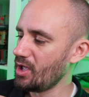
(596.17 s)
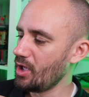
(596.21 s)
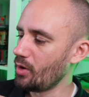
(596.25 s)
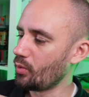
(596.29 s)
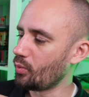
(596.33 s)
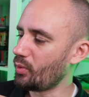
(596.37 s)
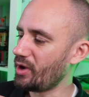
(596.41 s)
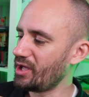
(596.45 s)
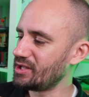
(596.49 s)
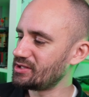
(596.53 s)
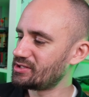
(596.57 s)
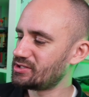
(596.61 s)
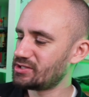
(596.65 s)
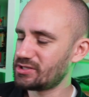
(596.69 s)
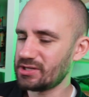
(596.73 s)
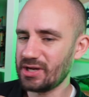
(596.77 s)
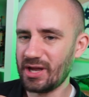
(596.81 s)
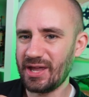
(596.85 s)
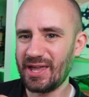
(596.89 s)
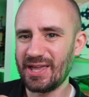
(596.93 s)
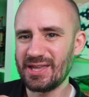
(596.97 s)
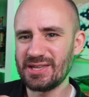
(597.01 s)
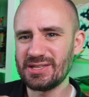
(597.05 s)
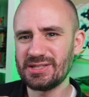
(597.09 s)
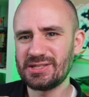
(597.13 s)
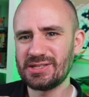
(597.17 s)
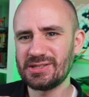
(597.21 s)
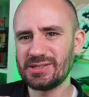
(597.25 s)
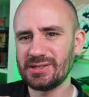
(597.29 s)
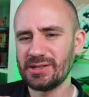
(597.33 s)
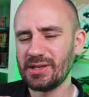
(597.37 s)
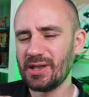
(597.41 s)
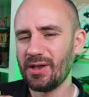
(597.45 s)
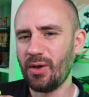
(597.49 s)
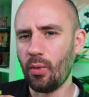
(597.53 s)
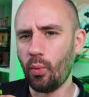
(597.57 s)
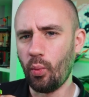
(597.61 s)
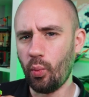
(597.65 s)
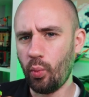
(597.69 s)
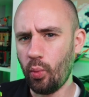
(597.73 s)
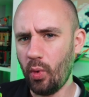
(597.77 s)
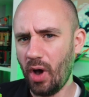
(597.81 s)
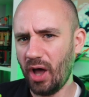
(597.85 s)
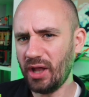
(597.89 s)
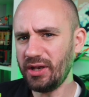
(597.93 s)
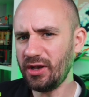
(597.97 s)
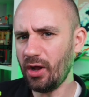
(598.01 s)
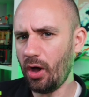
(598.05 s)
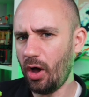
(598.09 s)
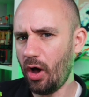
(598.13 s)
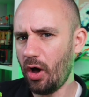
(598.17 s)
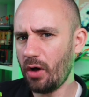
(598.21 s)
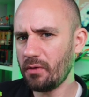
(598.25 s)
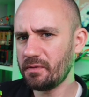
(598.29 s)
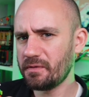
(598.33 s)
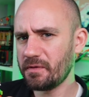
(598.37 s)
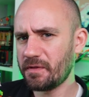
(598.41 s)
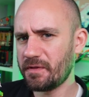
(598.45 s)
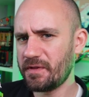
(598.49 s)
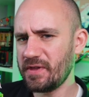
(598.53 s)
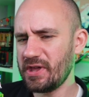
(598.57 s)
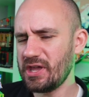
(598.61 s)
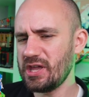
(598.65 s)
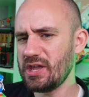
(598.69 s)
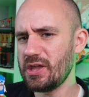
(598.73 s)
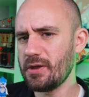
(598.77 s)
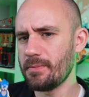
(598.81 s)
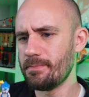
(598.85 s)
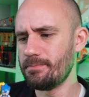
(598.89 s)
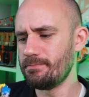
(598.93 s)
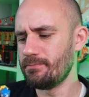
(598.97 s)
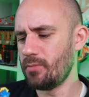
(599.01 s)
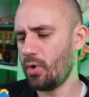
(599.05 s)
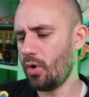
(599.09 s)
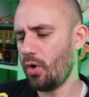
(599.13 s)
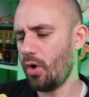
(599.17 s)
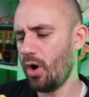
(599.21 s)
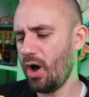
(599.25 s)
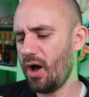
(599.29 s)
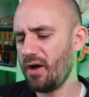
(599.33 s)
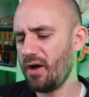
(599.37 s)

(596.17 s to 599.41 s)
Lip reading: which is one of the more